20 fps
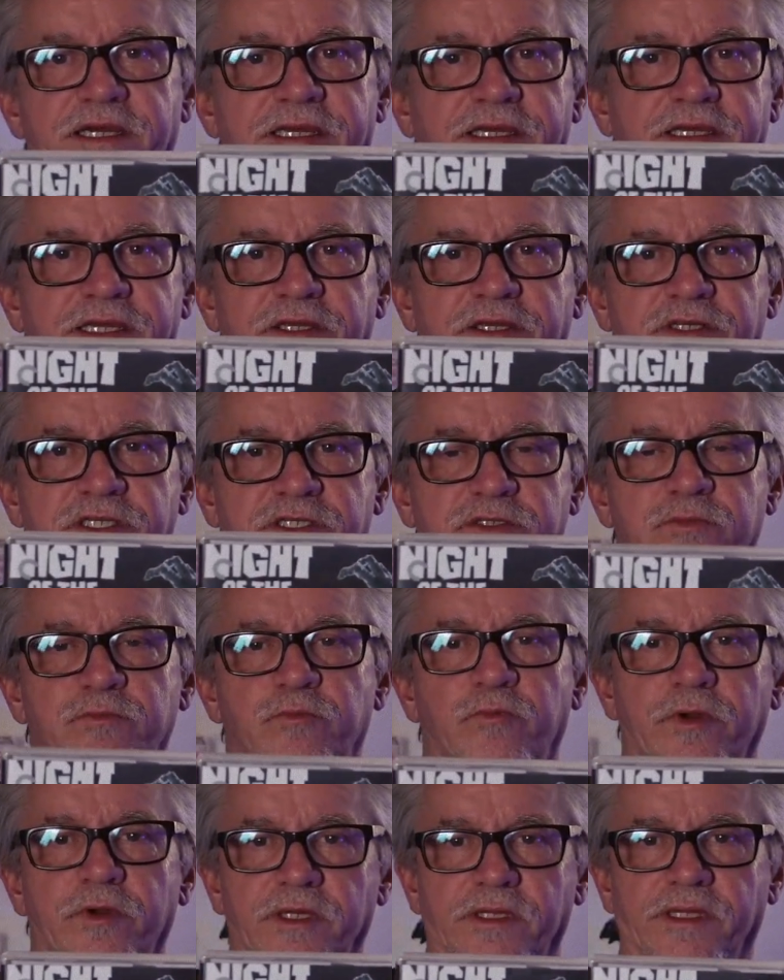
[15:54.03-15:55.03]
you just
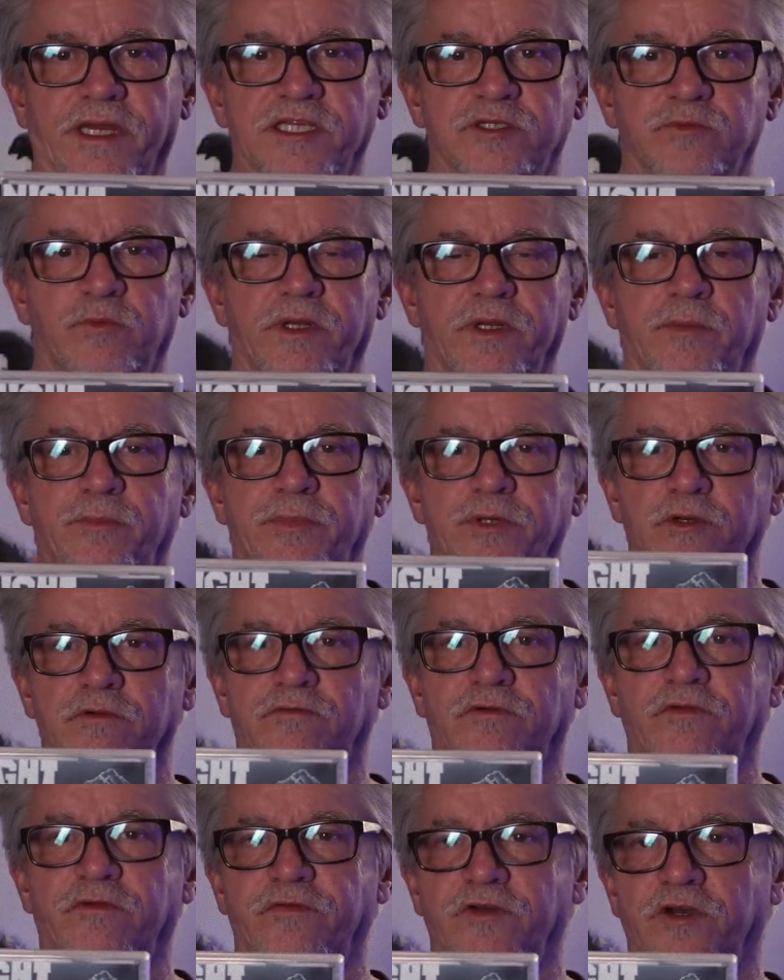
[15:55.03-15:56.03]
realize what a
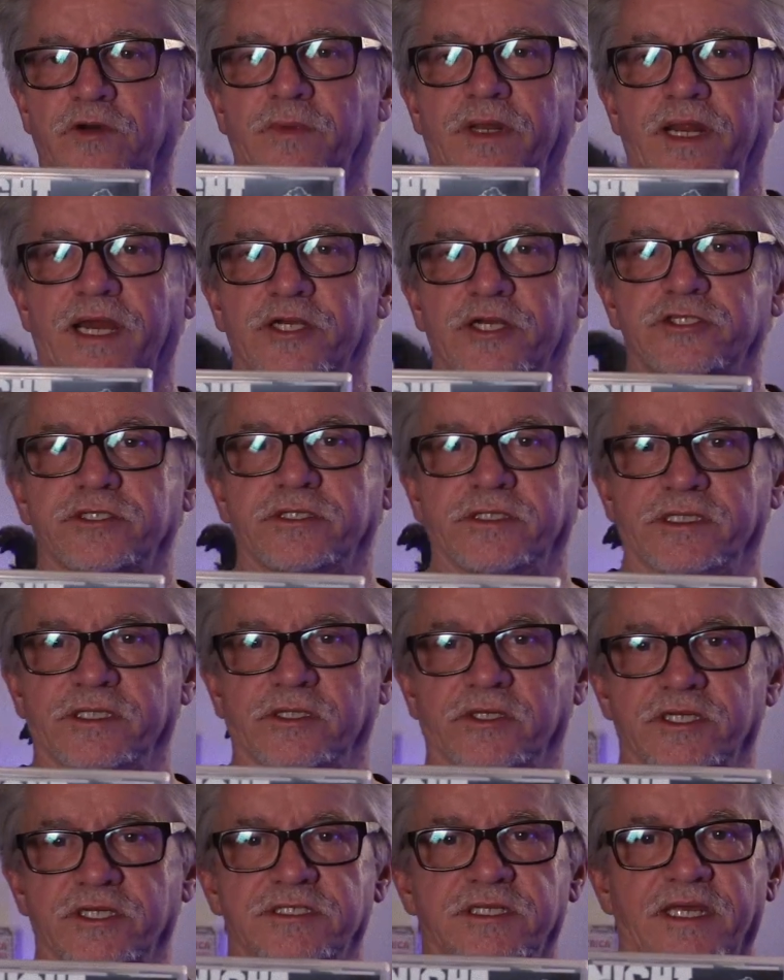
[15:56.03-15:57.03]
beautiful film it actually
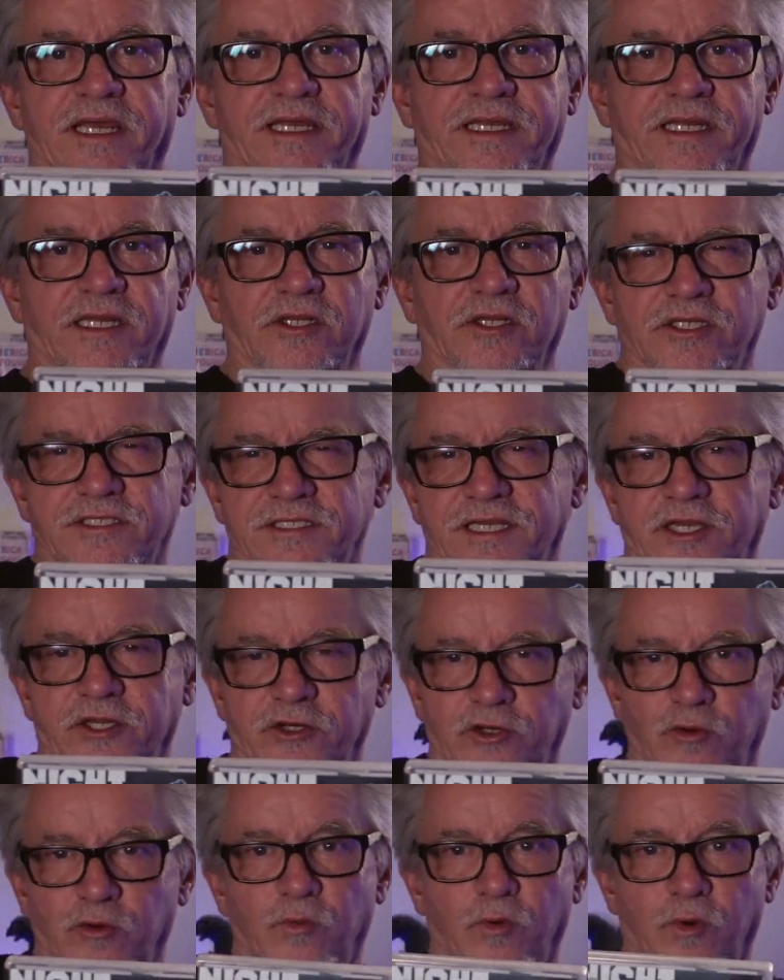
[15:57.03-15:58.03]
looks like, and it looks like a
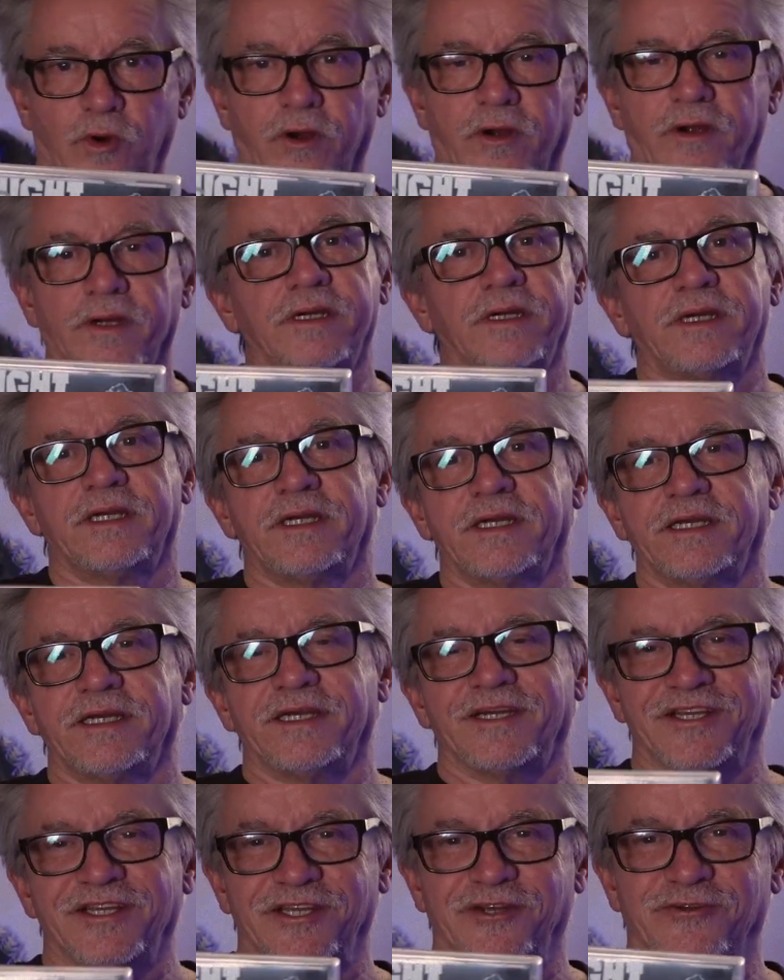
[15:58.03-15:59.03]
noir,
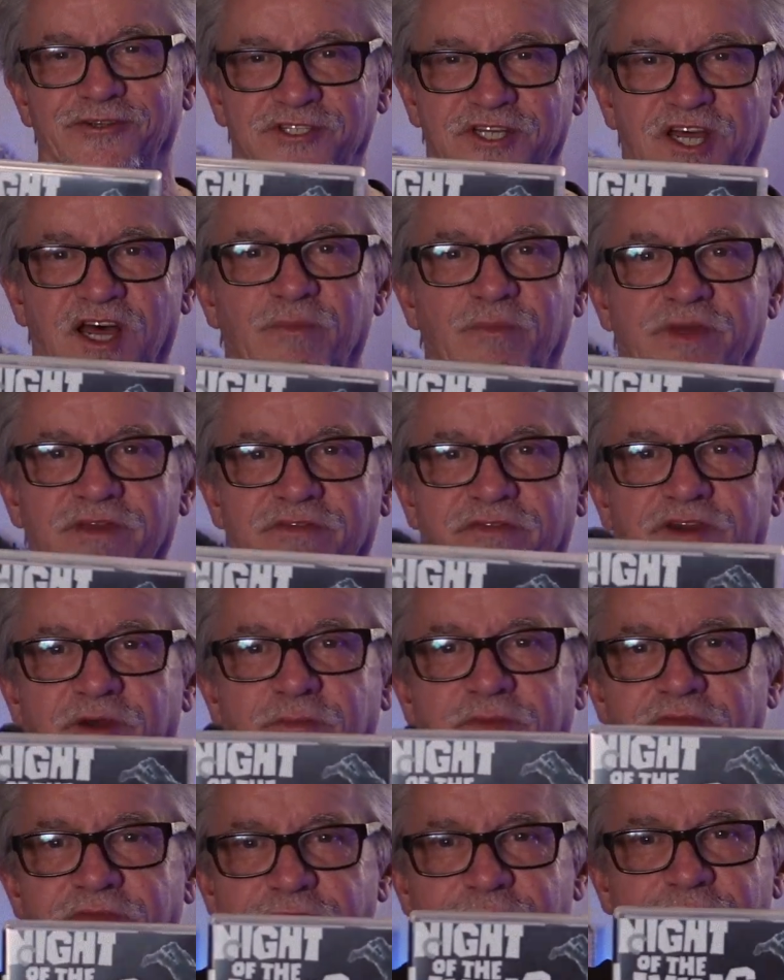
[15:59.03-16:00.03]
zombie film,
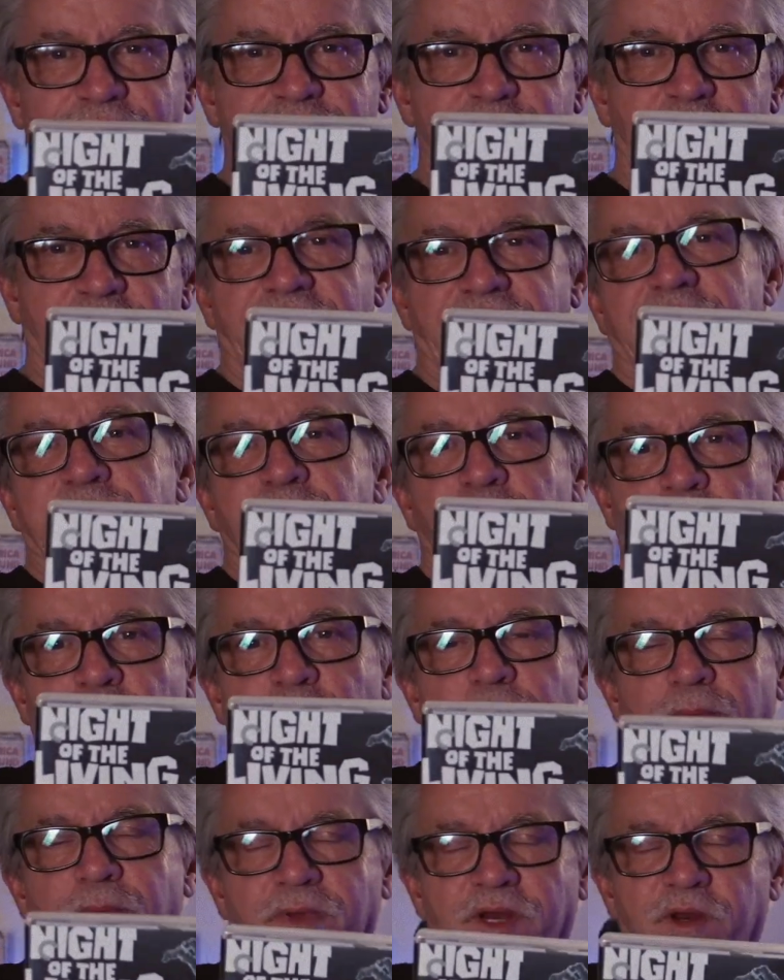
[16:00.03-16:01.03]
if there is one,
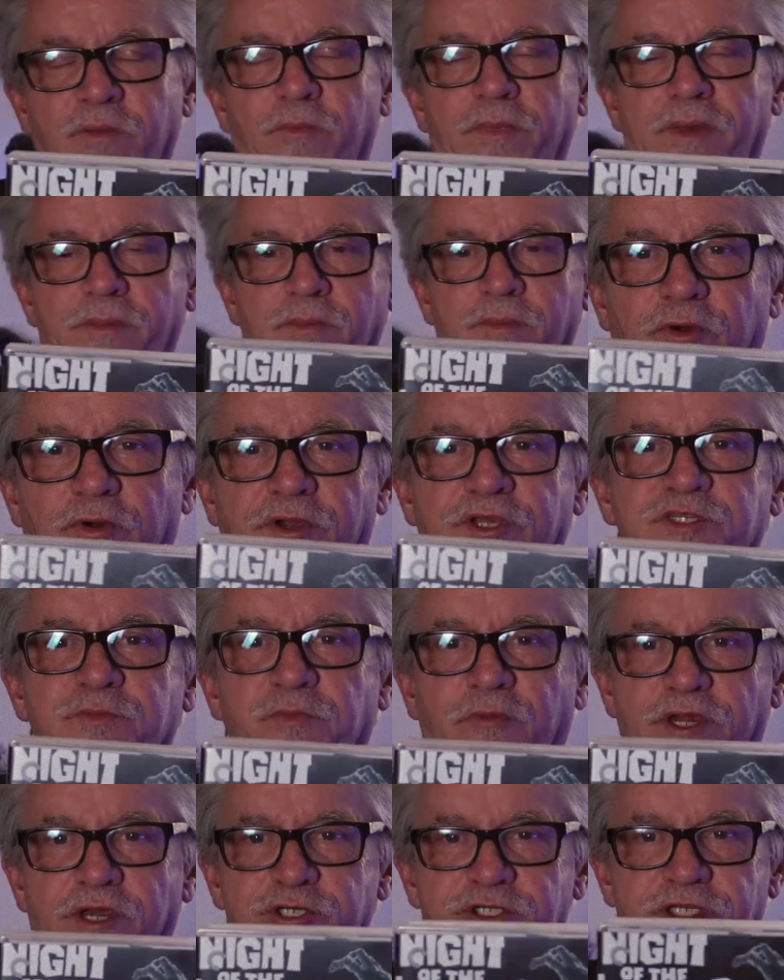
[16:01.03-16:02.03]
maybe
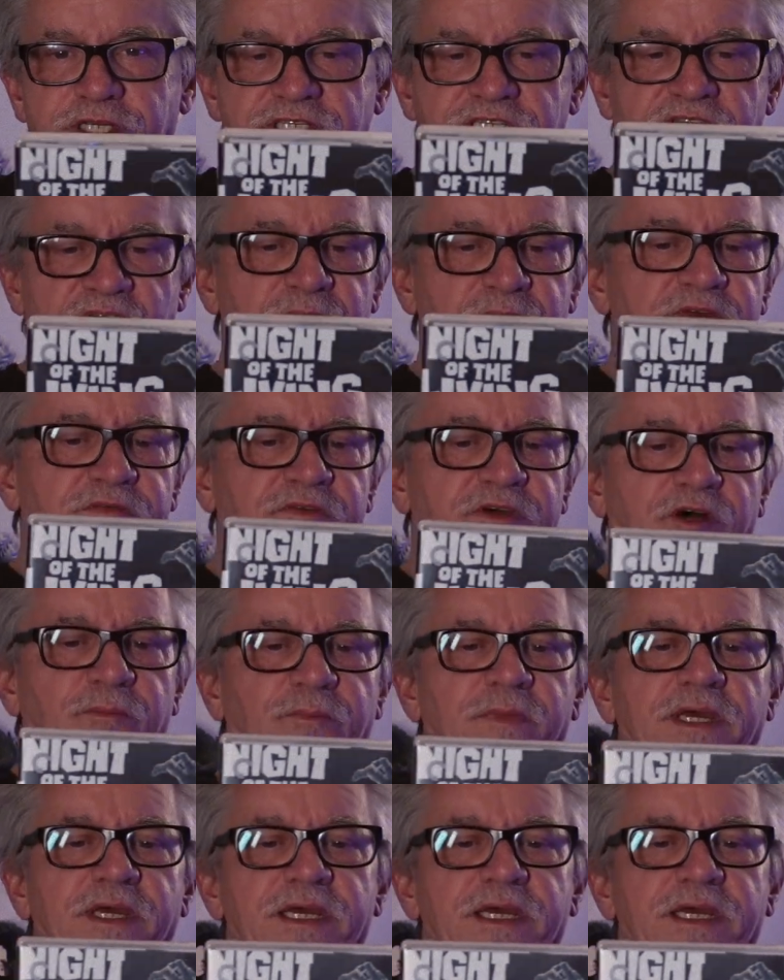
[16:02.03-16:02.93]
expressionist zombie film.